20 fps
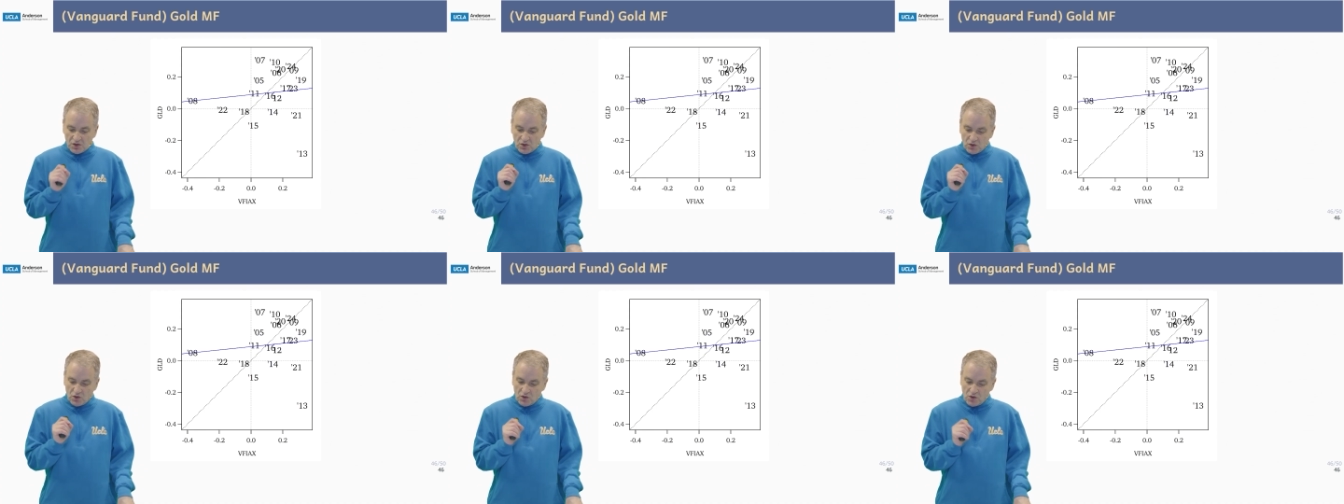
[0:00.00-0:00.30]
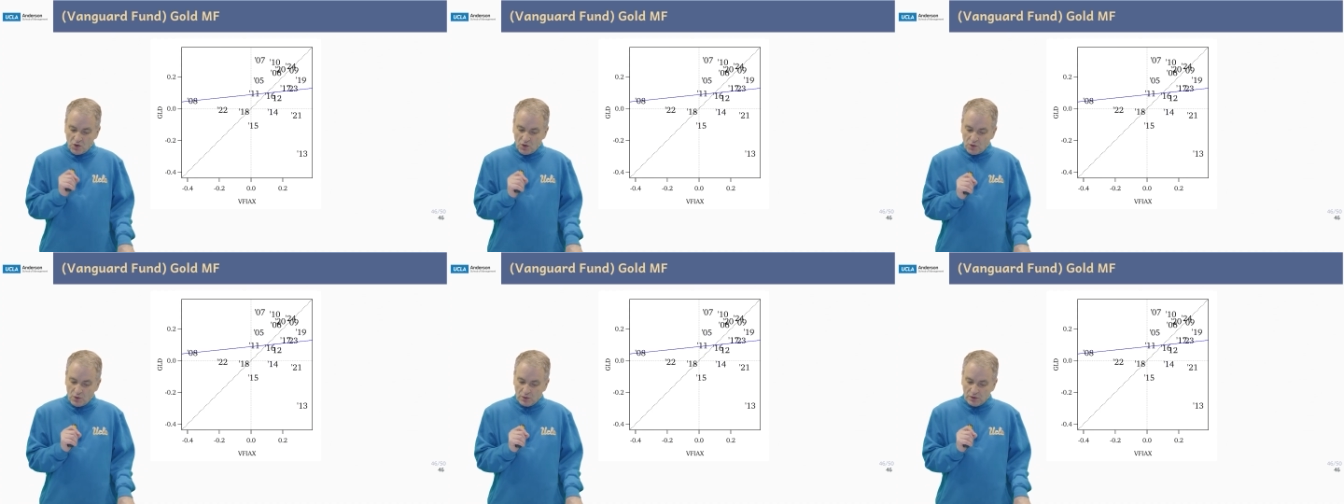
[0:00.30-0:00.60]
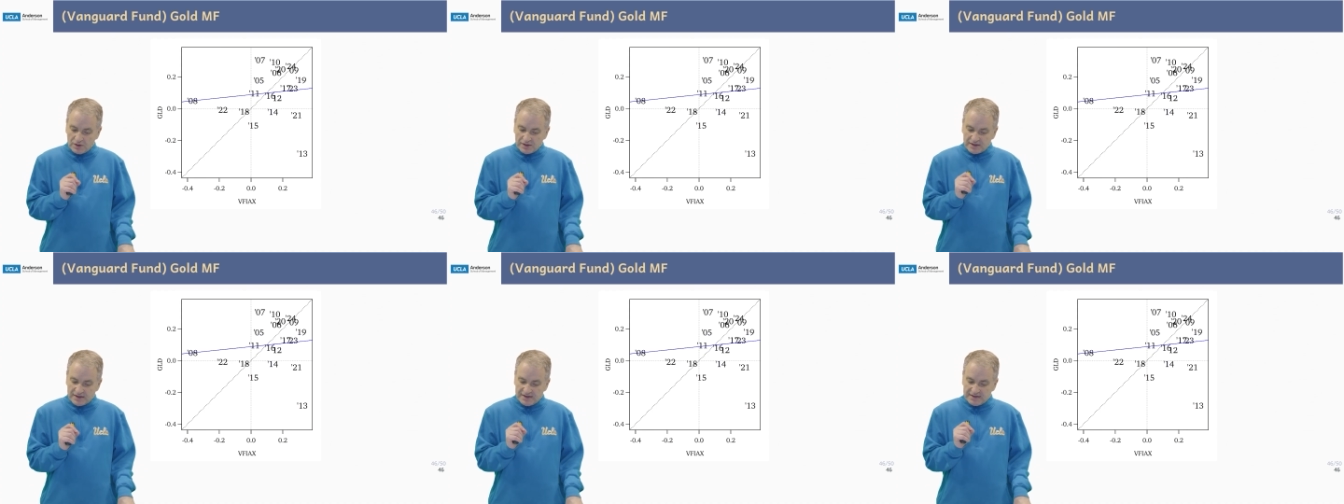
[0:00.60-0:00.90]

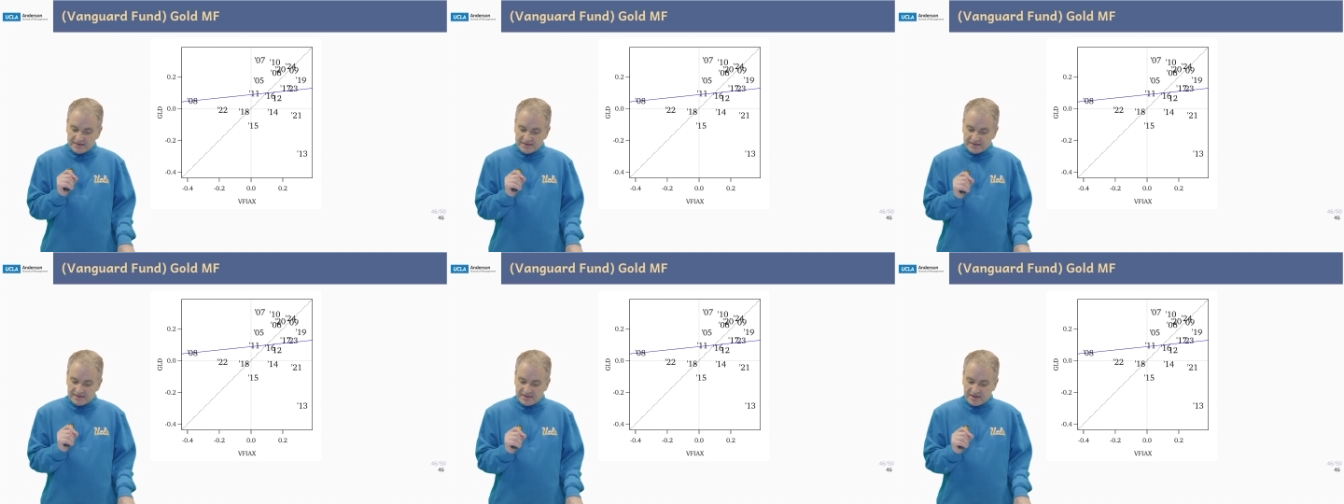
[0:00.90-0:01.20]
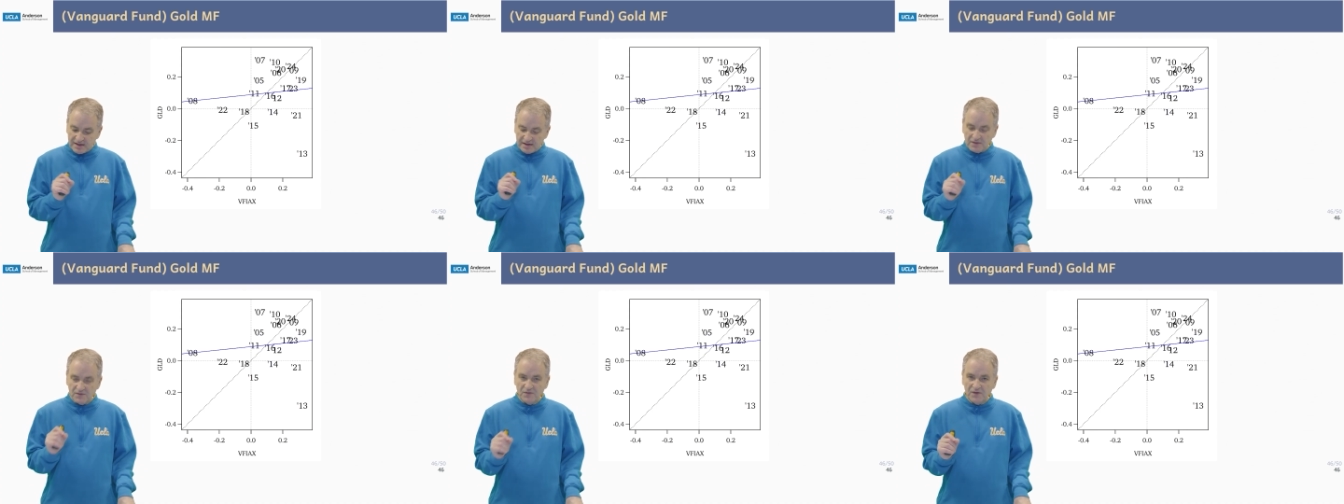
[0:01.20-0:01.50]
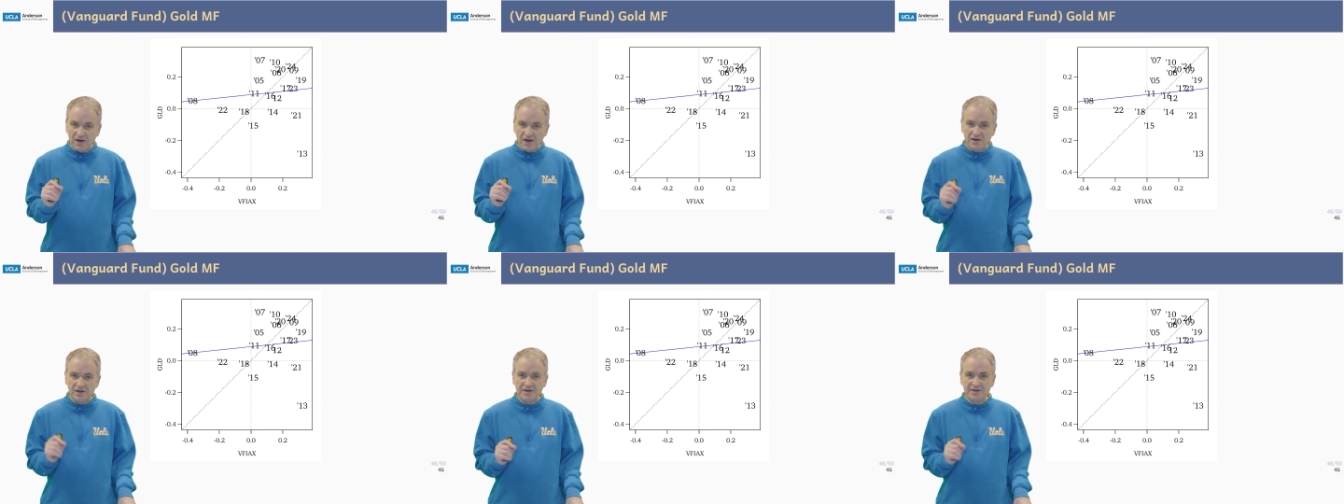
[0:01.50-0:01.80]
gold is not
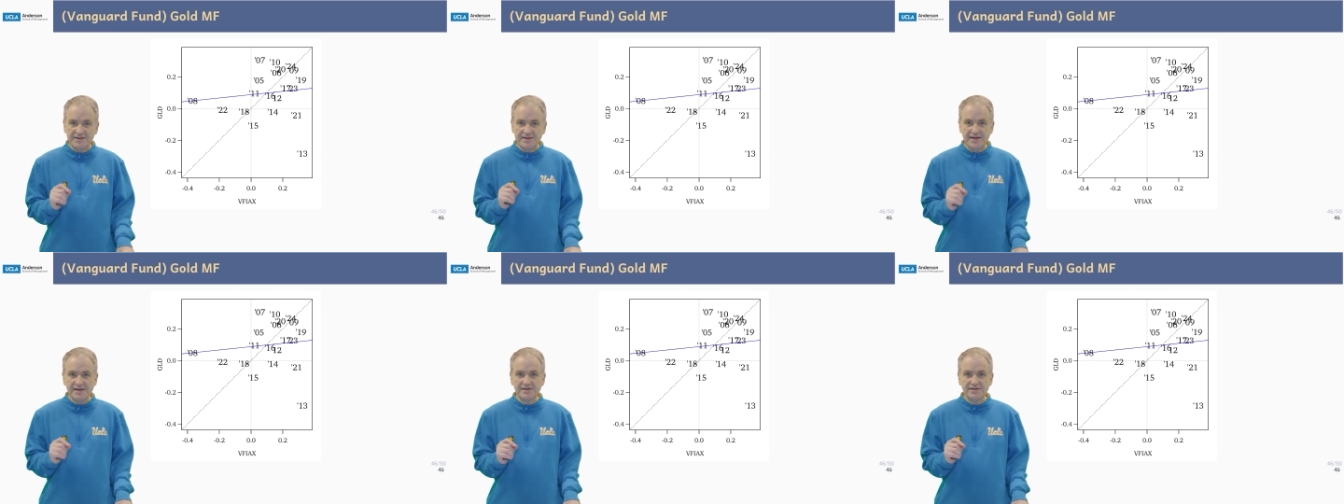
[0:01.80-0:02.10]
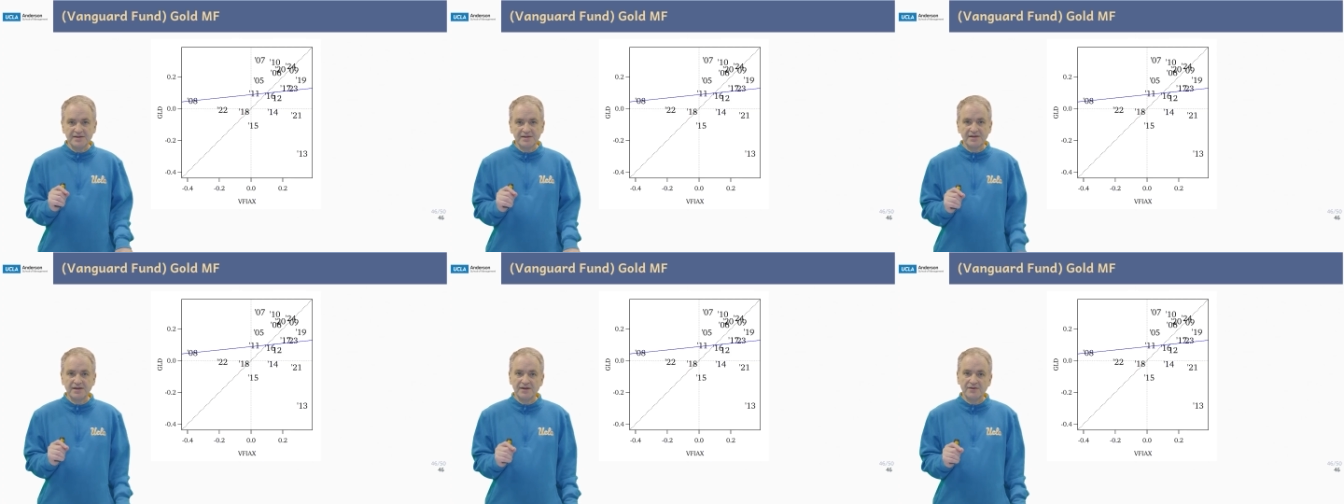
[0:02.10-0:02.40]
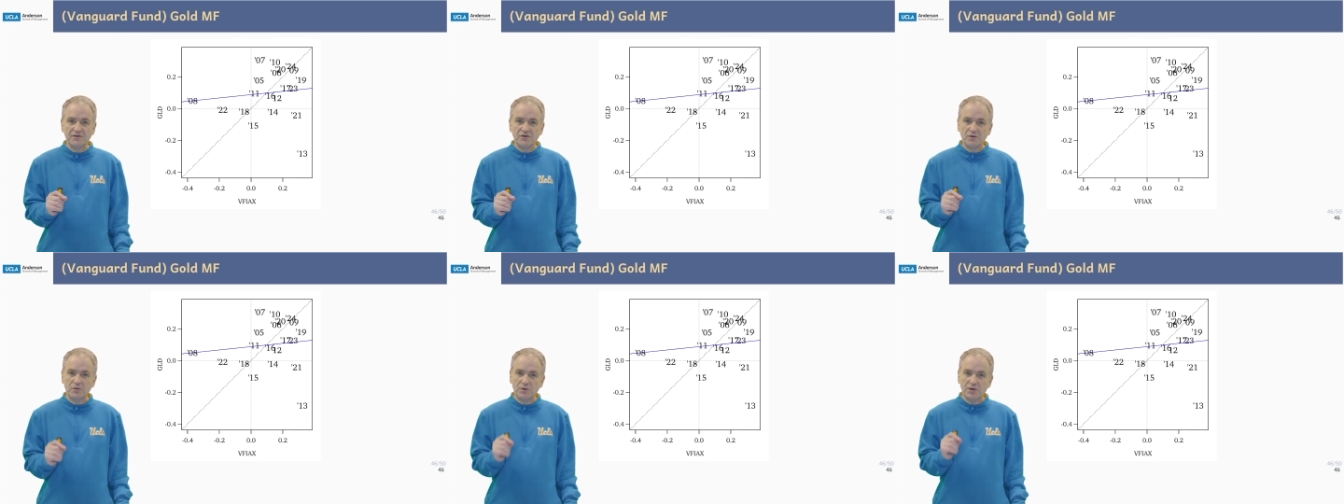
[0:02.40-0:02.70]
very
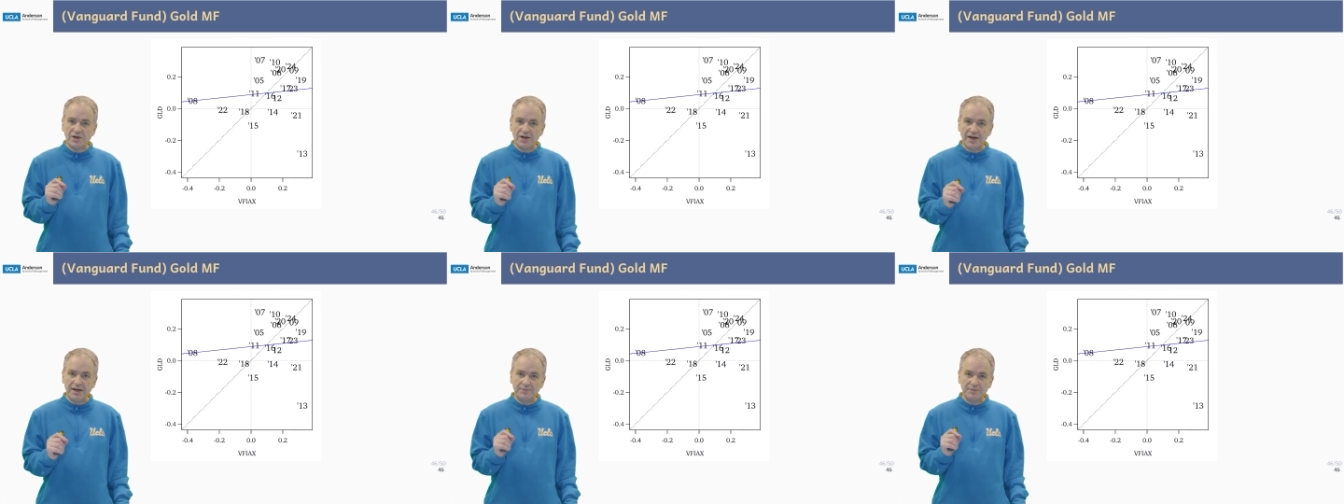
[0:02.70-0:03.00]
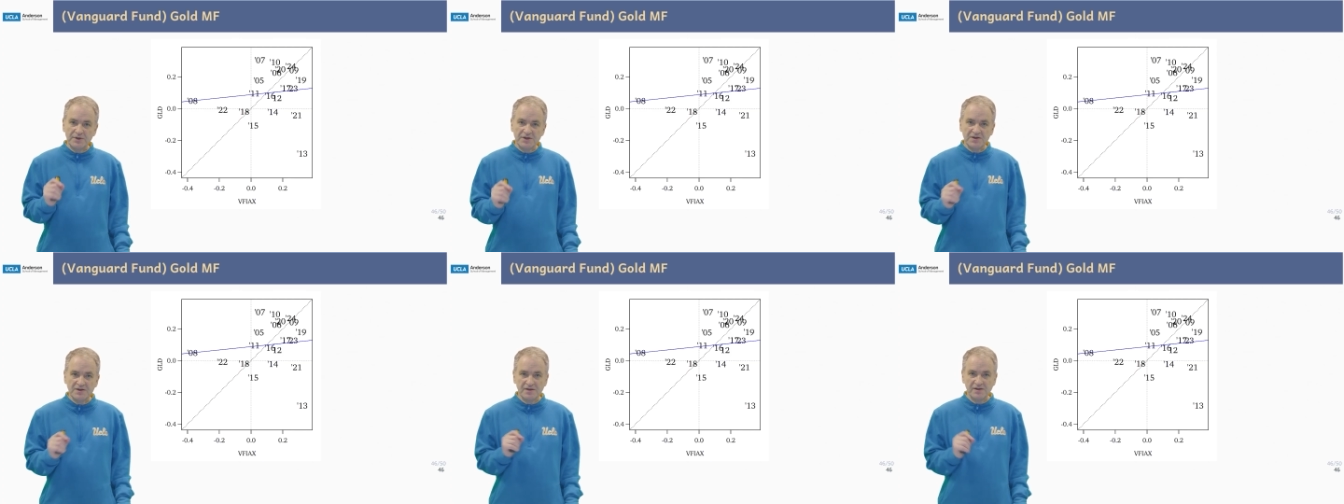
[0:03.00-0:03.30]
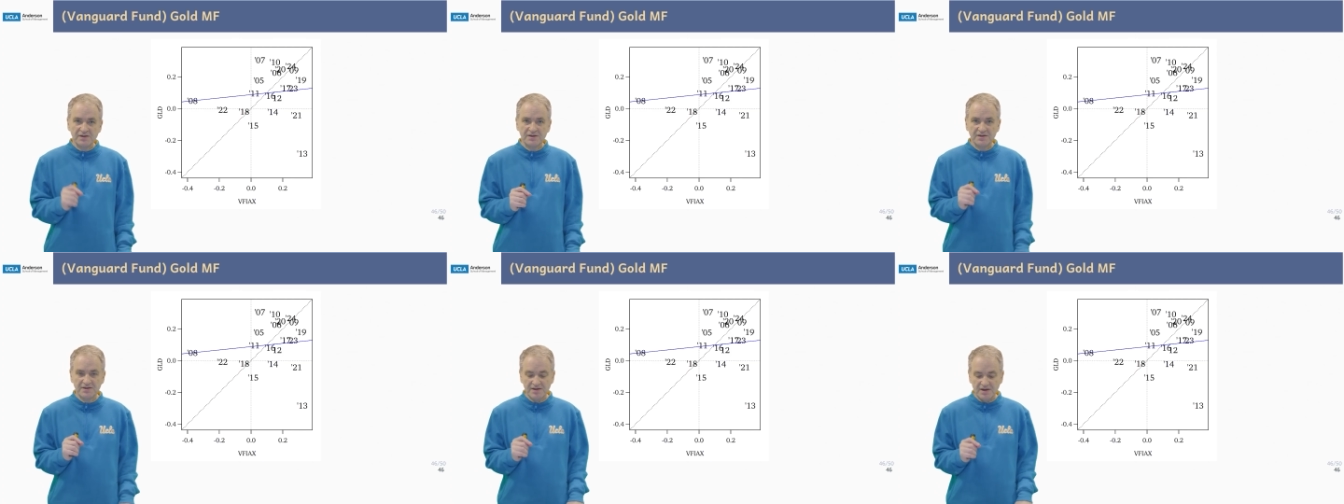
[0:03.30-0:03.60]
sensitive to what happens in
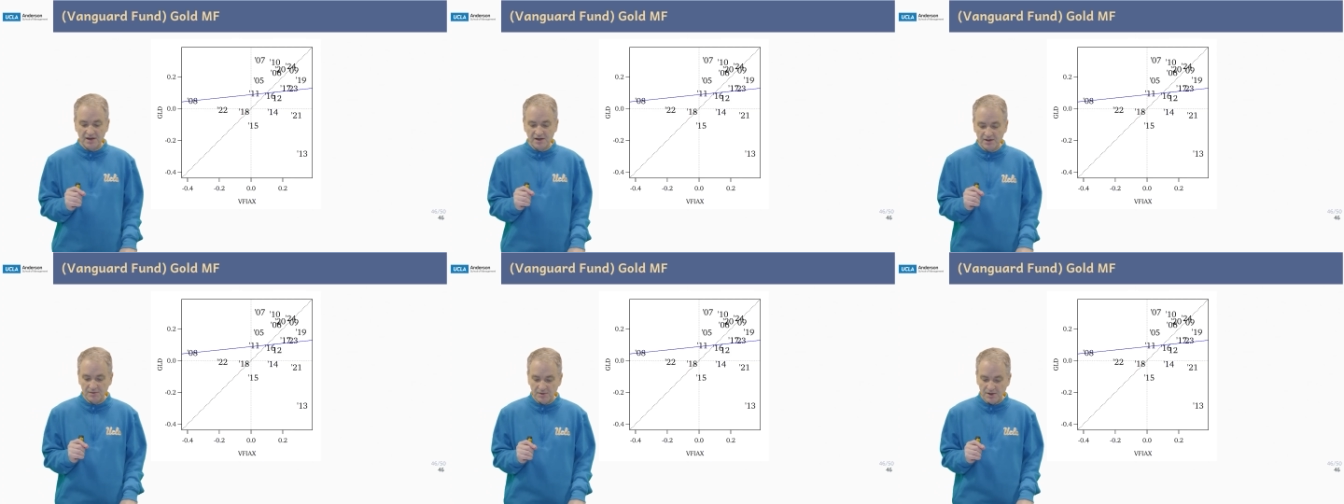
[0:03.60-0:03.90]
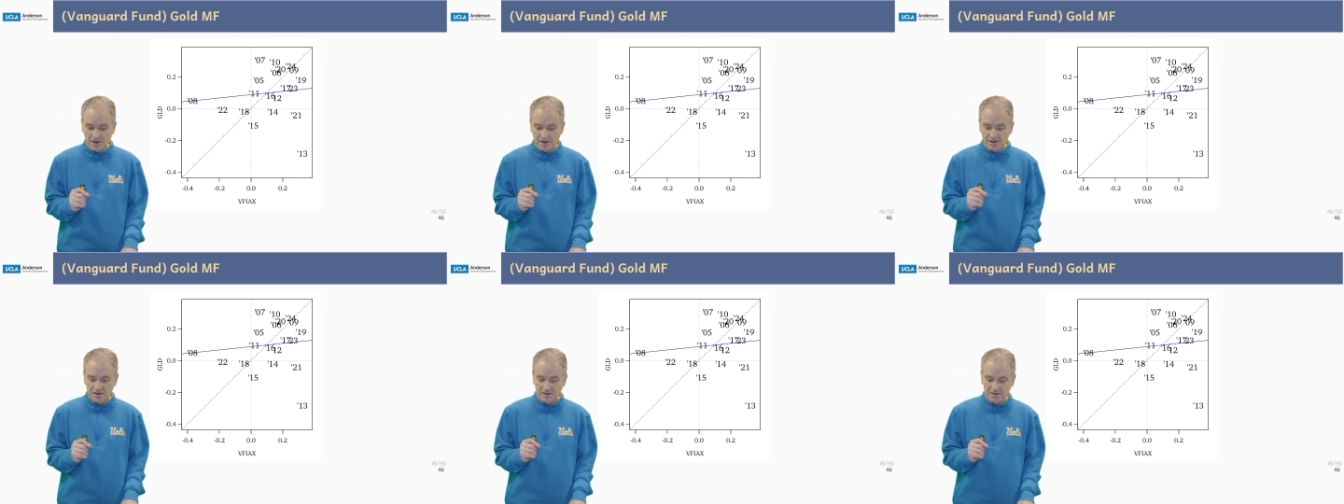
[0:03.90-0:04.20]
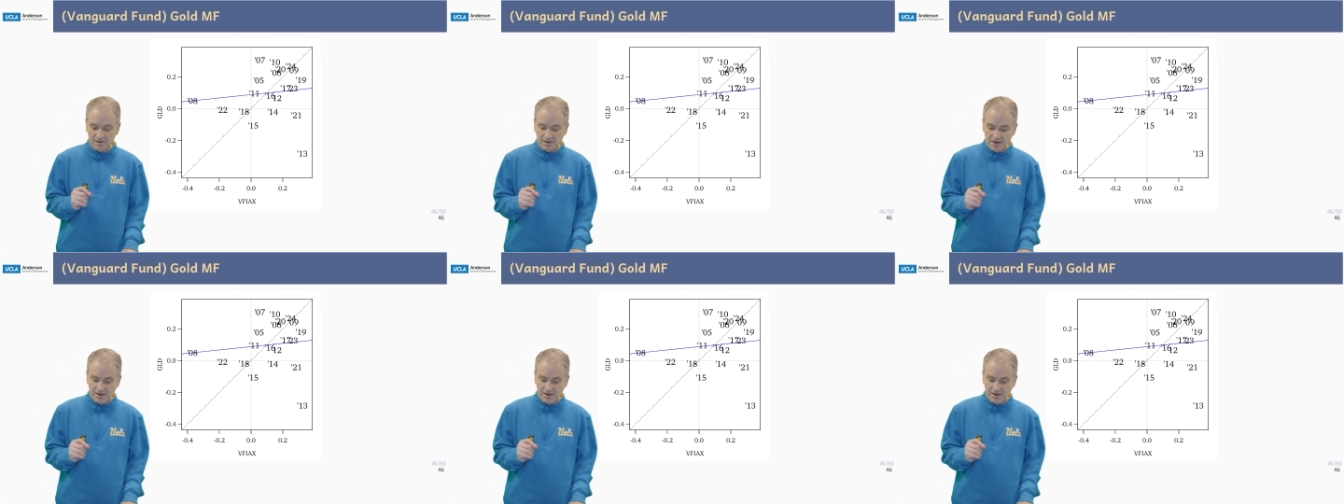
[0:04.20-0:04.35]
the stock market.